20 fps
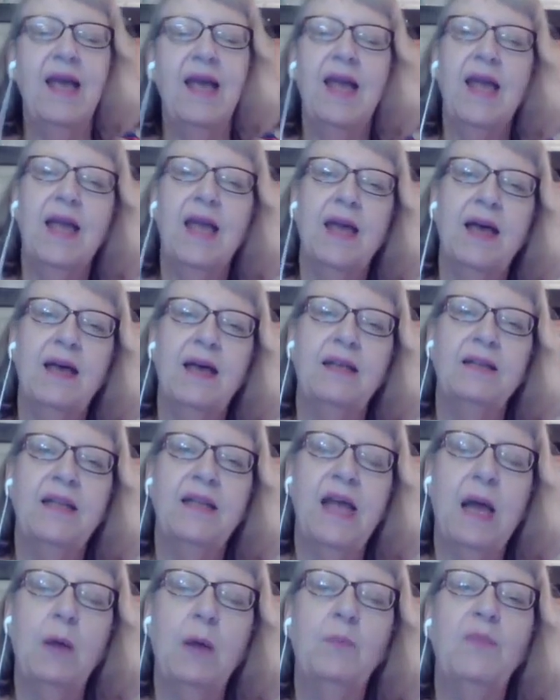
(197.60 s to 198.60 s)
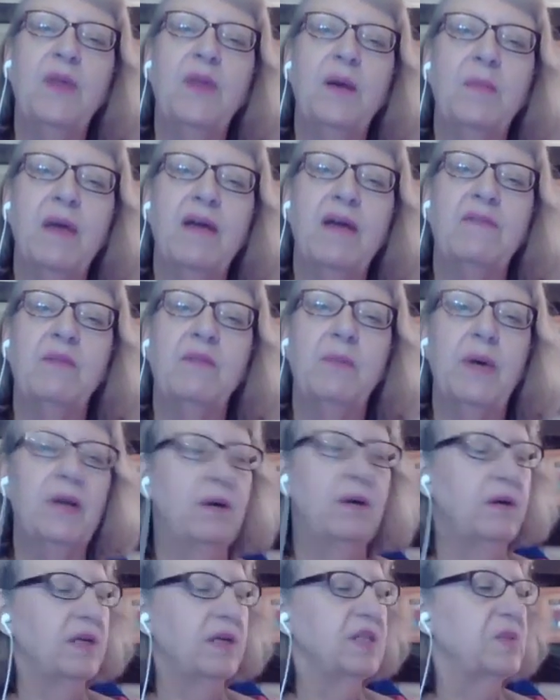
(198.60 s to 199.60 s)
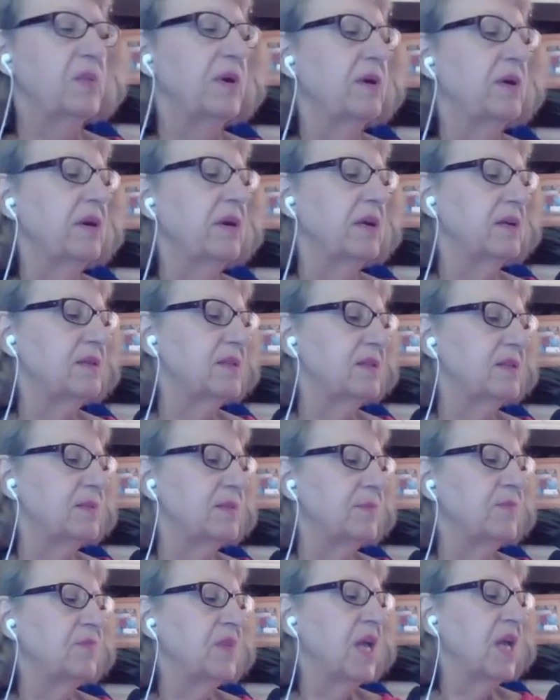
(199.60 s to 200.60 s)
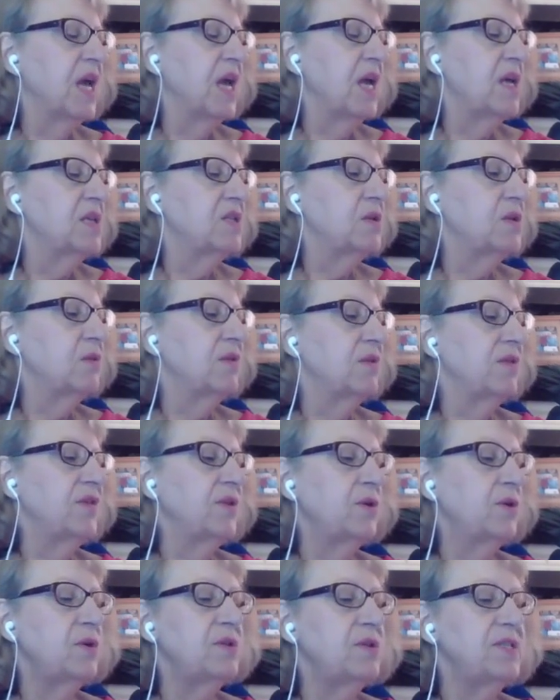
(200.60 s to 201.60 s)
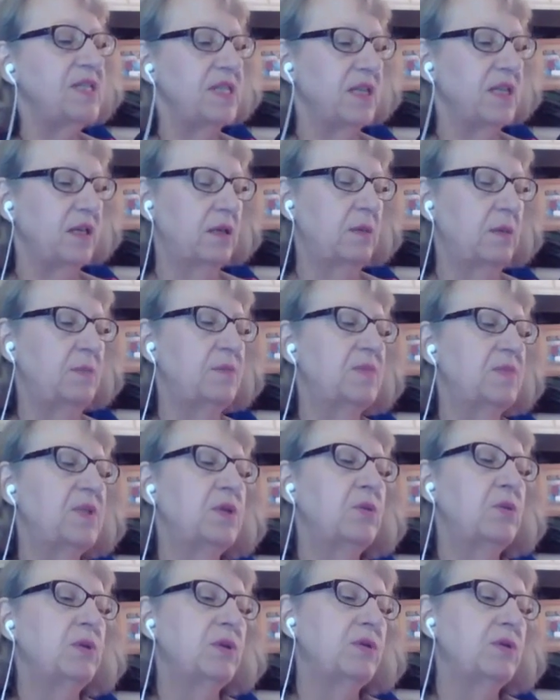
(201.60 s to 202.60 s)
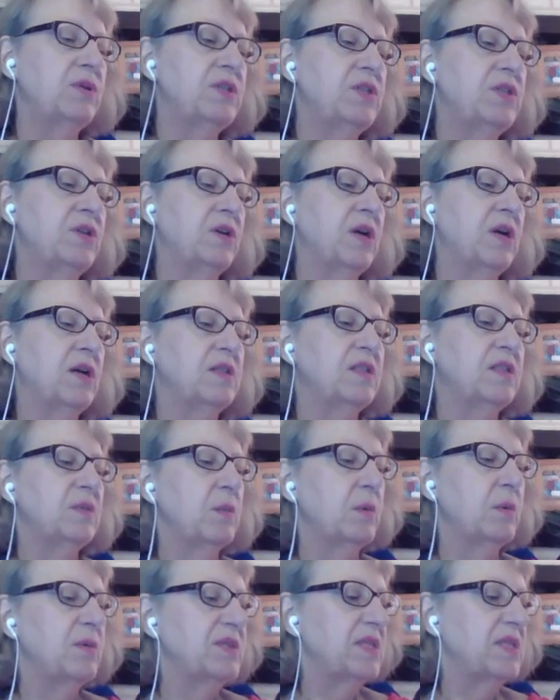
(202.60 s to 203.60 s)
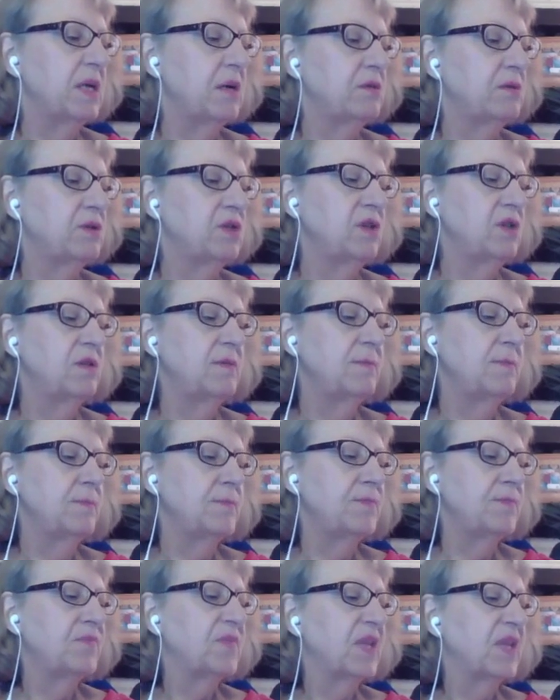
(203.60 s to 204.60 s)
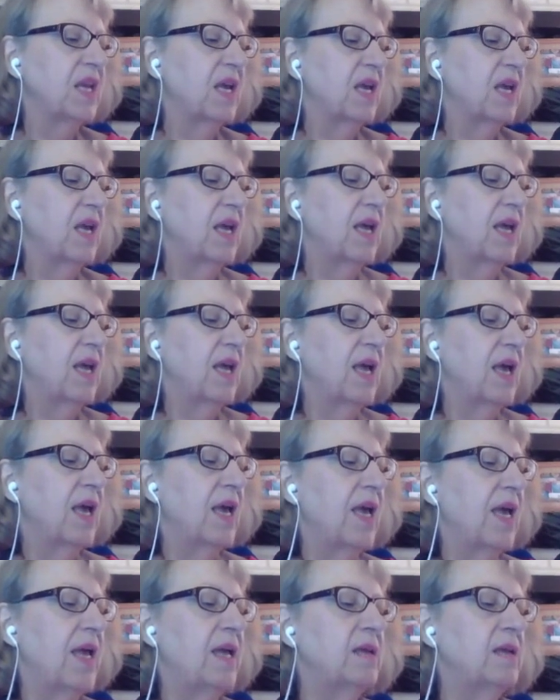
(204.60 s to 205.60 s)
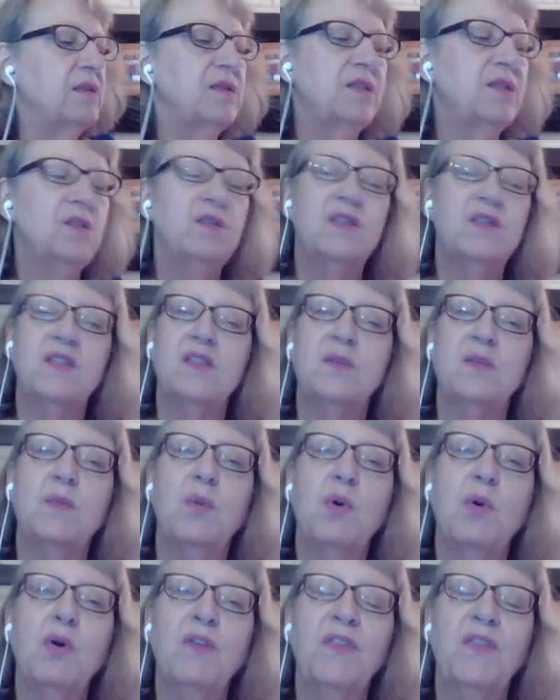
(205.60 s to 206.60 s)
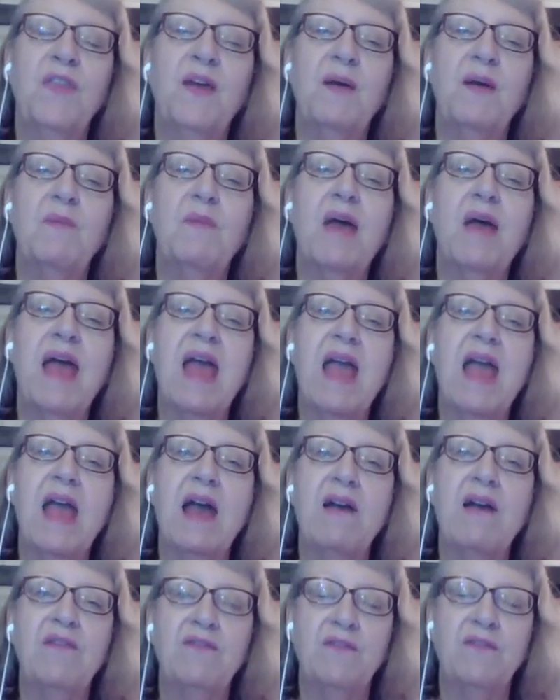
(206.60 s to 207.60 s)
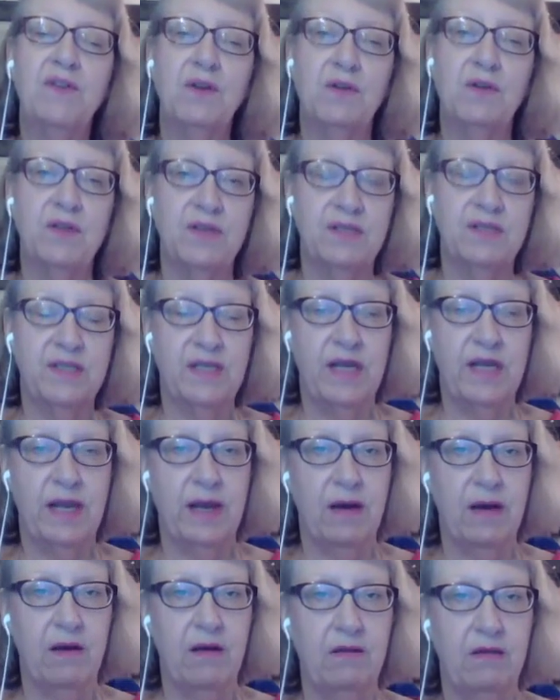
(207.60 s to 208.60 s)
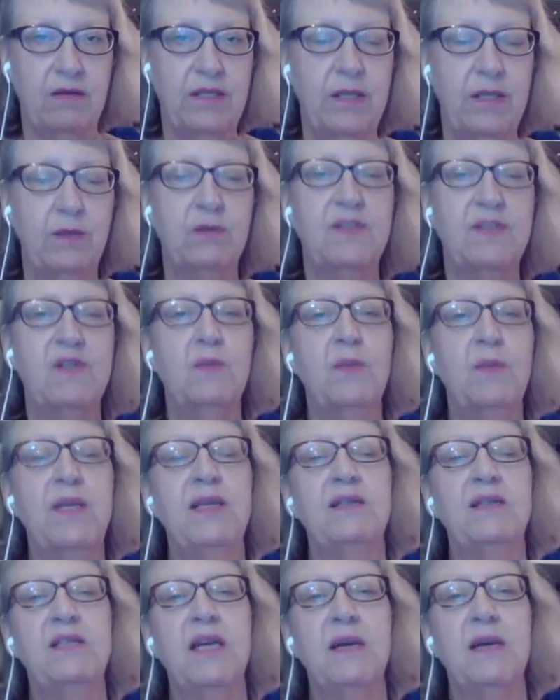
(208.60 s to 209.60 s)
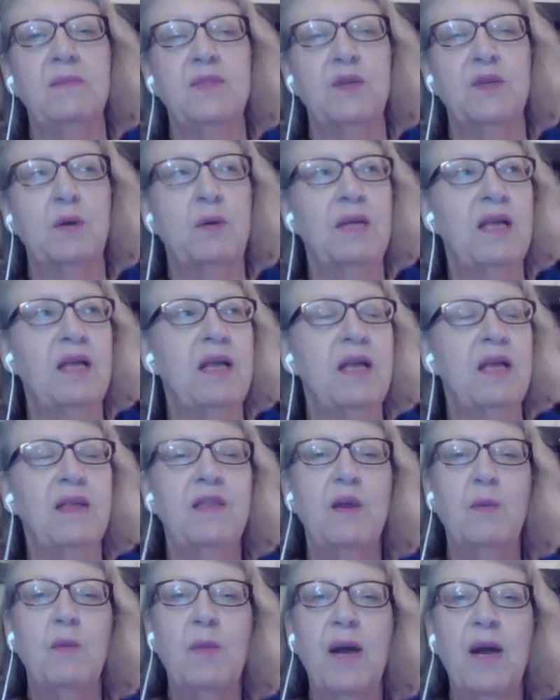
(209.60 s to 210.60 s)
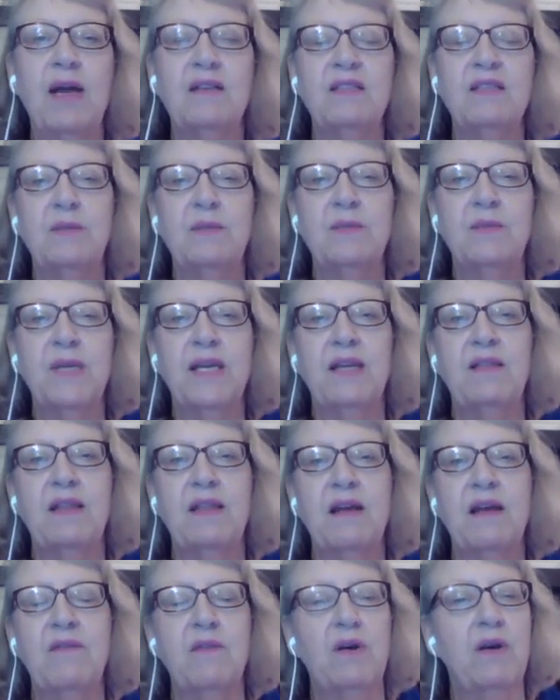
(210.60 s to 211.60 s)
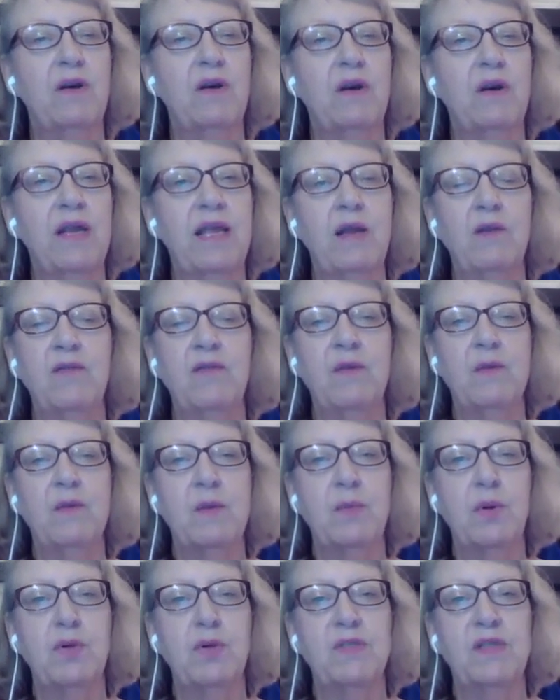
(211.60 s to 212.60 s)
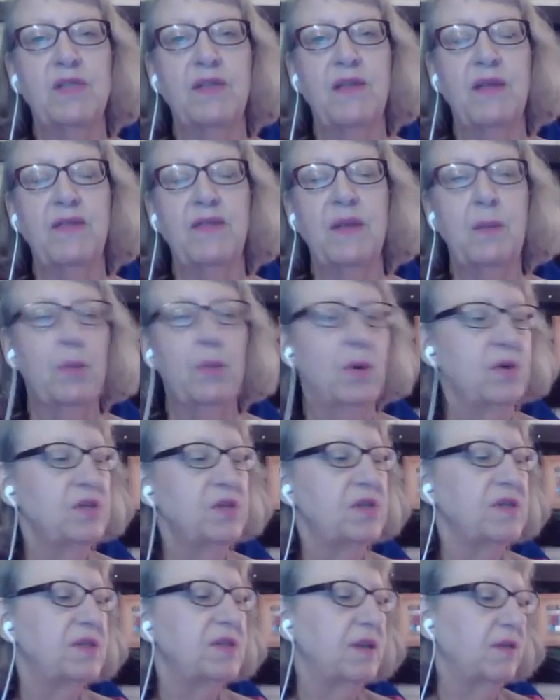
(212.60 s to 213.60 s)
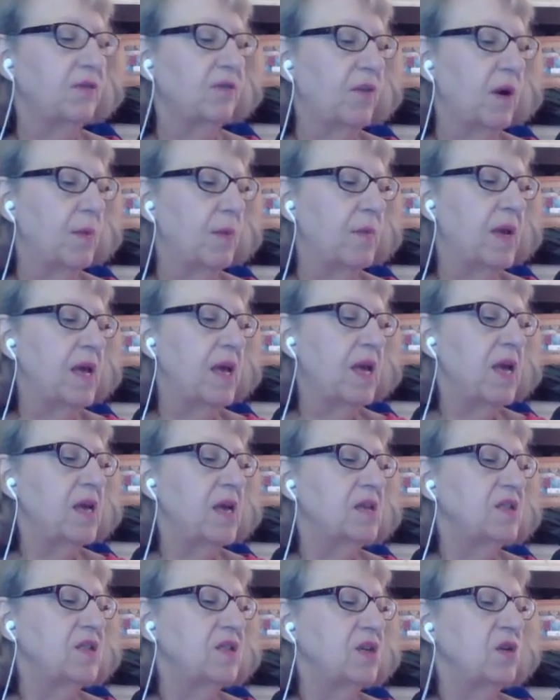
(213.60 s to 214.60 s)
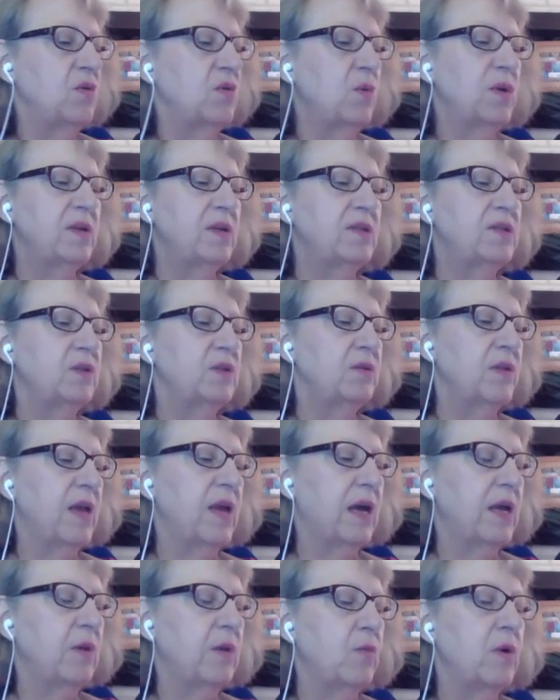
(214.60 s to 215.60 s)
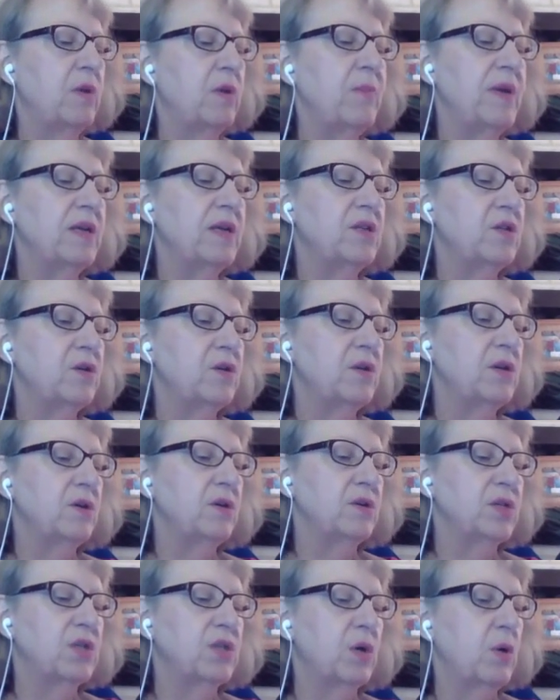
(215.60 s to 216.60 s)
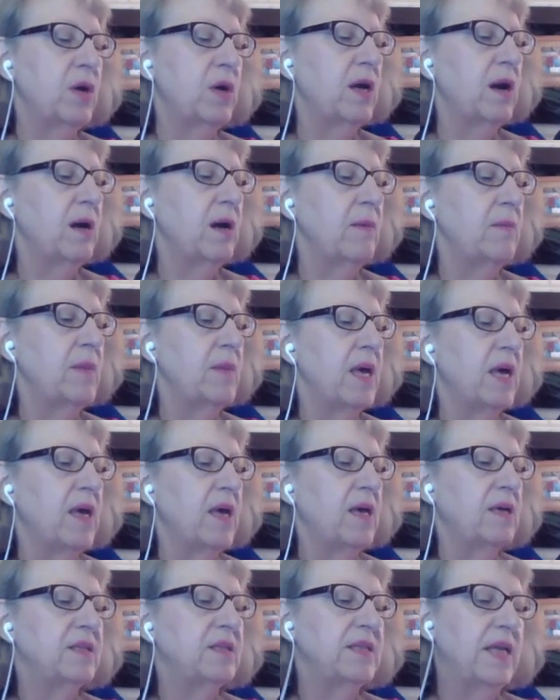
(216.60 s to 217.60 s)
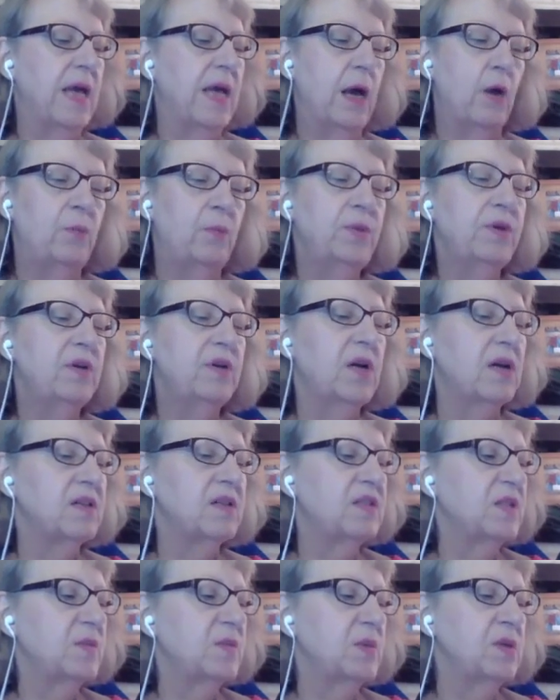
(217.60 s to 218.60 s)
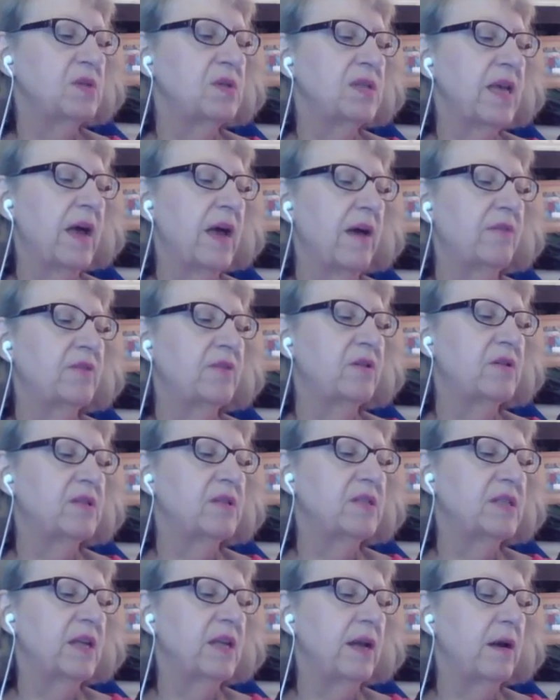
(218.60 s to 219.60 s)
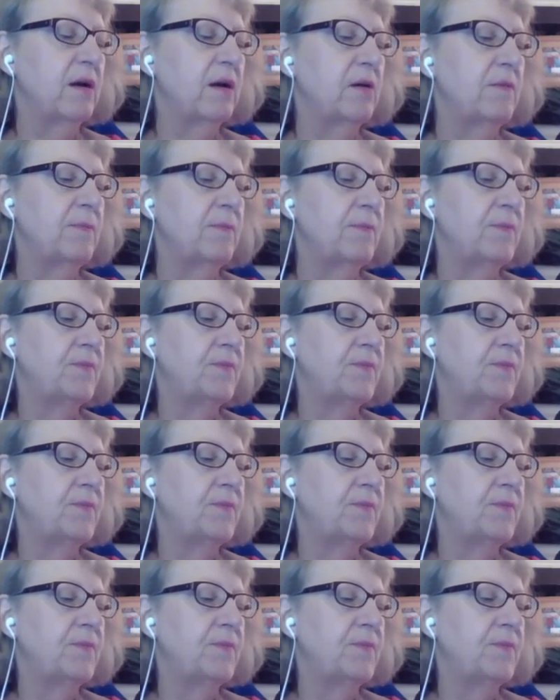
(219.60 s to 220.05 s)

and help them have a better experience. So the third tip to increase your customer retention is to support them after the sale. So many times they'll buy something and never hear from the person that they purchased it from. So you don't want to do that. You want to make sure you're showing up to help your customers after the sale.